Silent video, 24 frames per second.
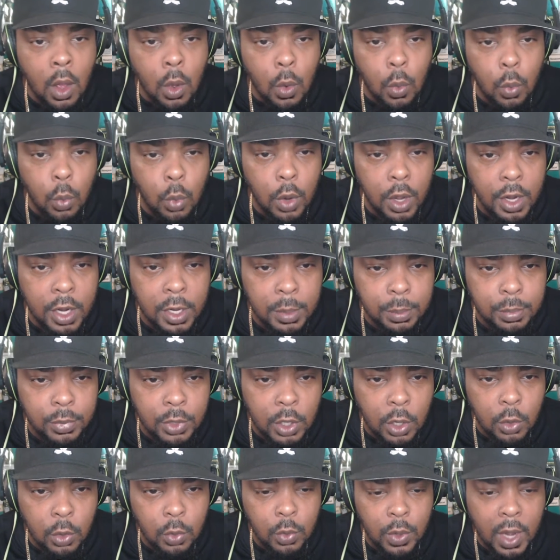What up,
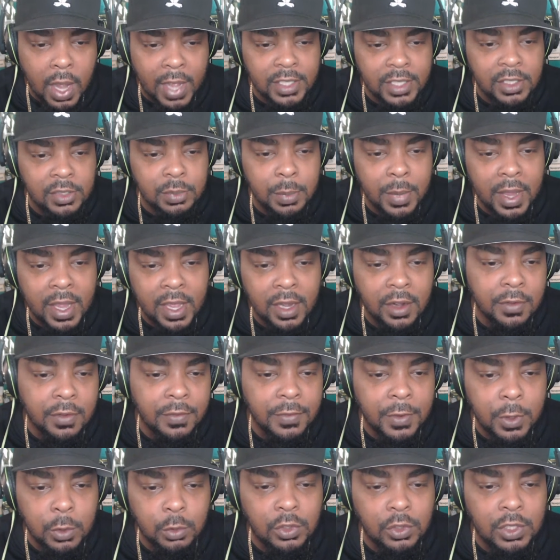though, Heist Man Da
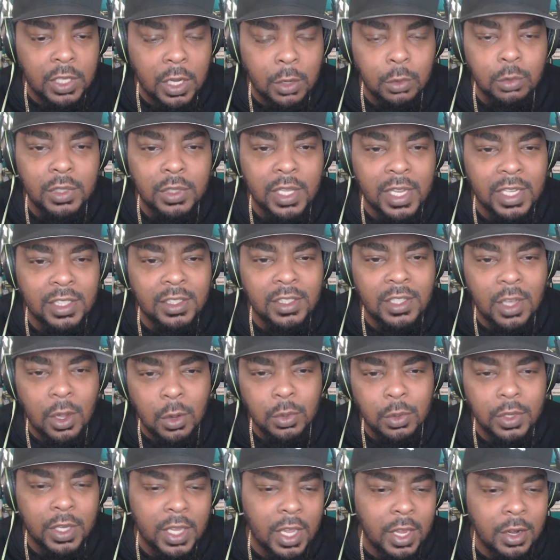Foe? Talk that
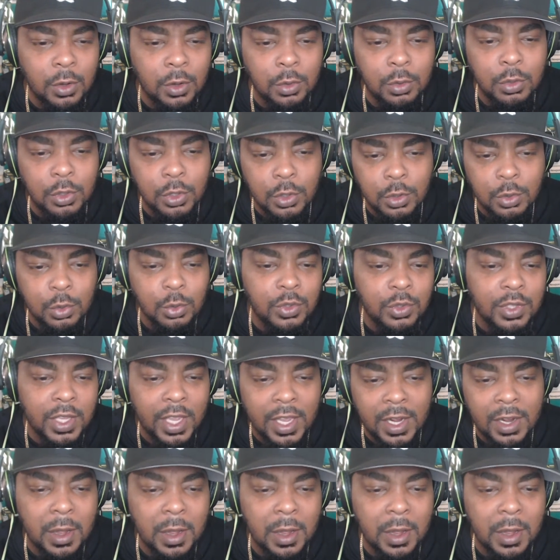talk, ghetto news and